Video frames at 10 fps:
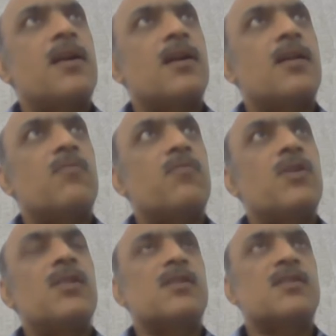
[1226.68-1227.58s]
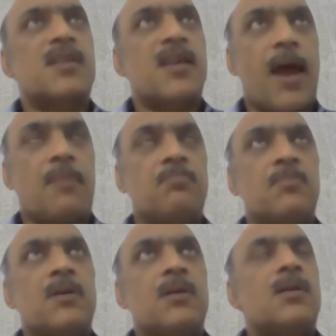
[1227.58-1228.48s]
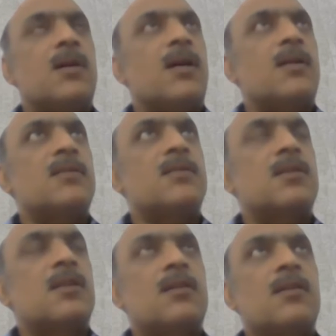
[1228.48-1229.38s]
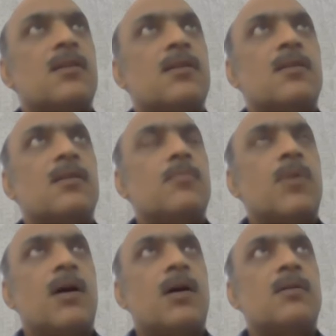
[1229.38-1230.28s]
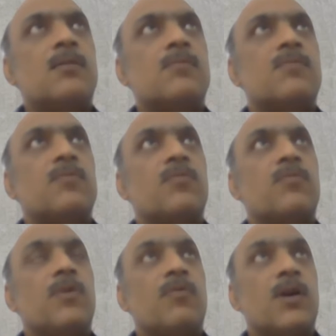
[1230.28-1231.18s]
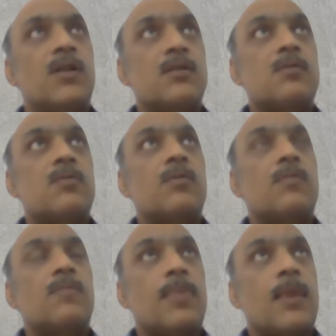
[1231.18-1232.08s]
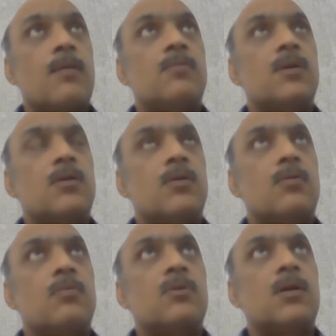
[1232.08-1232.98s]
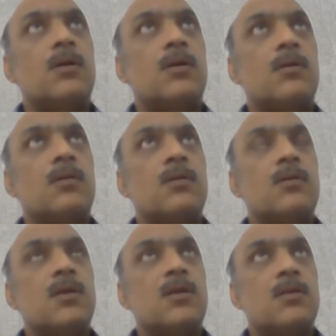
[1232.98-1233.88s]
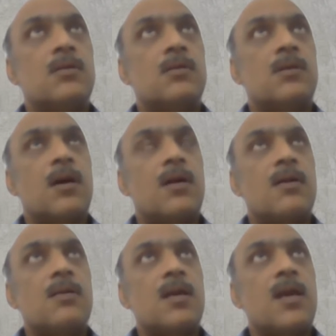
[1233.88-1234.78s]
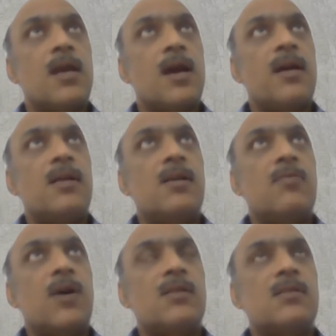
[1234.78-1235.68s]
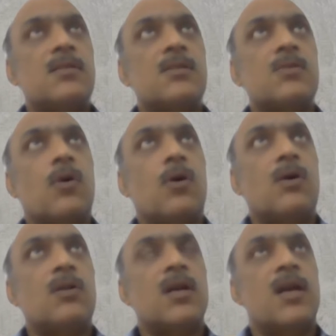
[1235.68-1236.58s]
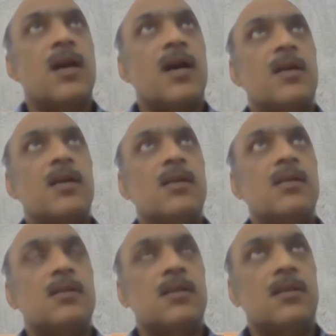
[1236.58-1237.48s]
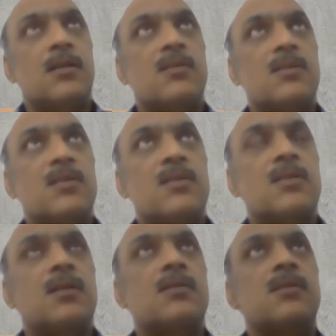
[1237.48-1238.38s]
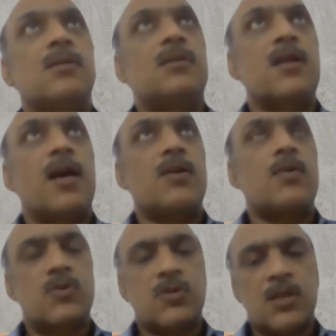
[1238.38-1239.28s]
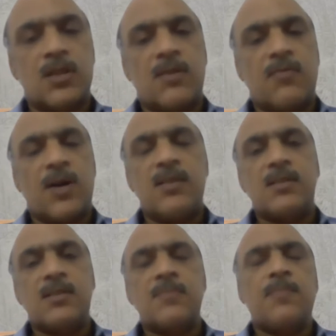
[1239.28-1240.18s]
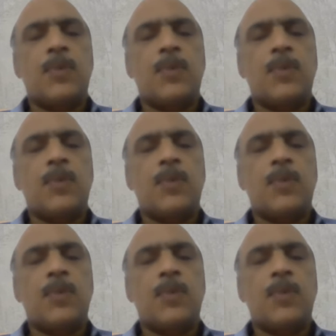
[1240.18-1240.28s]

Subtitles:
can fill this gap, and certainly the demand, once the current AI devices or the AI assisted diagnostic devices